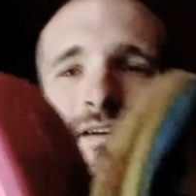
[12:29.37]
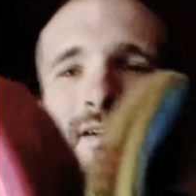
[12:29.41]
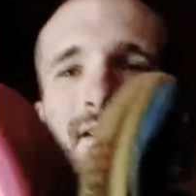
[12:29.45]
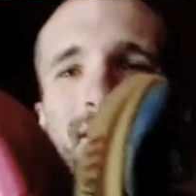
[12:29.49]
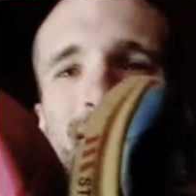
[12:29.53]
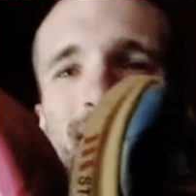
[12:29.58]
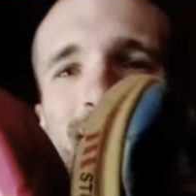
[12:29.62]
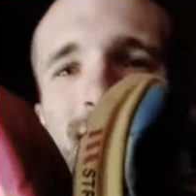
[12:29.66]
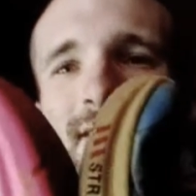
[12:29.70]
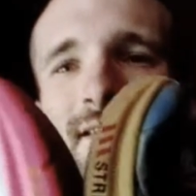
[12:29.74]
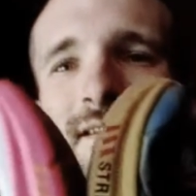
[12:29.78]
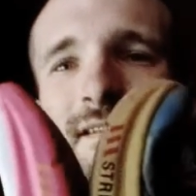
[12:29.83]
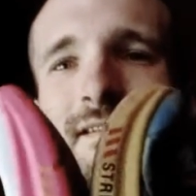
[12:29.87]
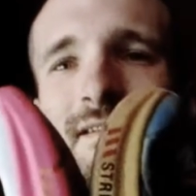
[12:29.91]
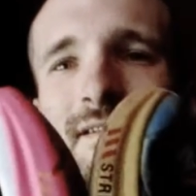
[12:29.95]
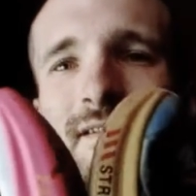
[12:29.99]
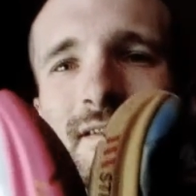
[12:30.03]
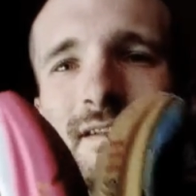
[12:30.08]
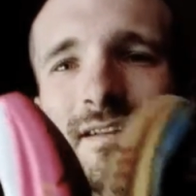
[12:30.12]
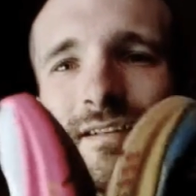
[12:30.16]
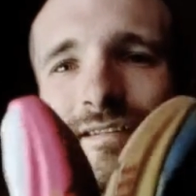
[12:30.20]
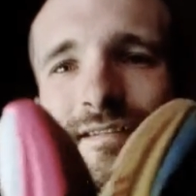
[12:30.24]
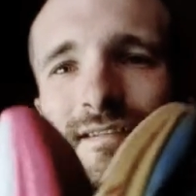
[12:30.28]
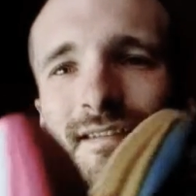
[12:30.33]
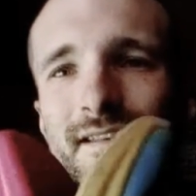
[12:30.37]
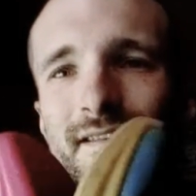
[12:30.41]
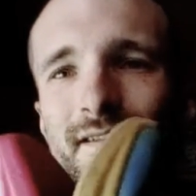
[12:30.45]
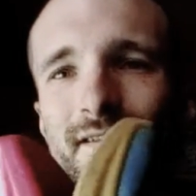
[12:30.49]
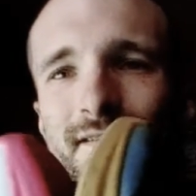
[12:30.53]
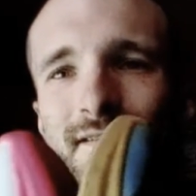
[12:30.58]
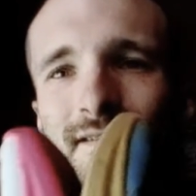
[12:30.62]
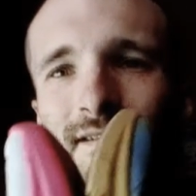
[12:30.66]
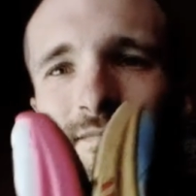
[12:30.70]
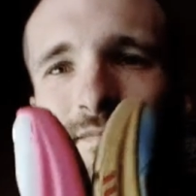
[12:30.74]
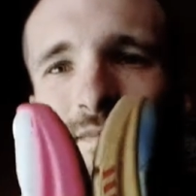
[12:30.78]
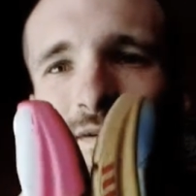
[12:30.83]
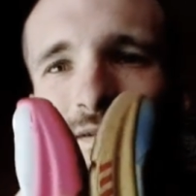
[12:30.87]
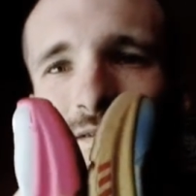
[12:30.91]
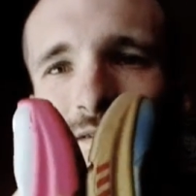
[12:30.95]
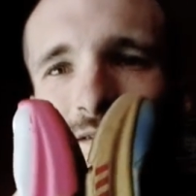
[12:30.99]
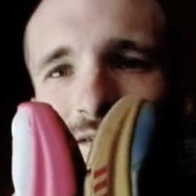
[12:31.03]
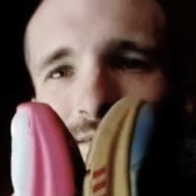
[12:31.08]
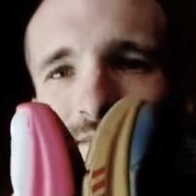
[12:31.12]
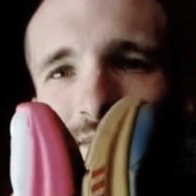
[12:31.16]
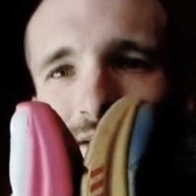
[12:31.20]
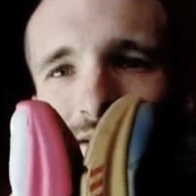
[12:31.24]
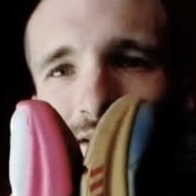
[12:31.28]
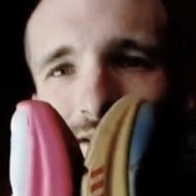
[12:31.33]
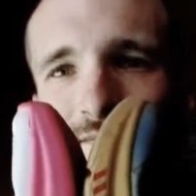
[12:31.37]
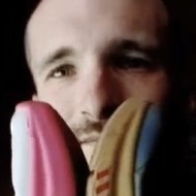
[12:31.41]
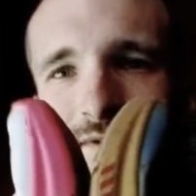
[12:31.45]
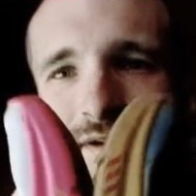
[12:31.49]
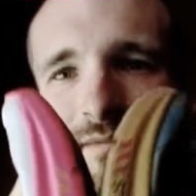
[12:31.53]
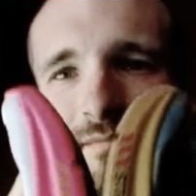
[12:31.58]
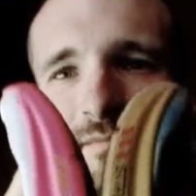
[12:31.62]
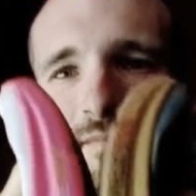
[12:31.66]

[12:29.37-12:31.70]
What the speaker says: there is, you can see there's been some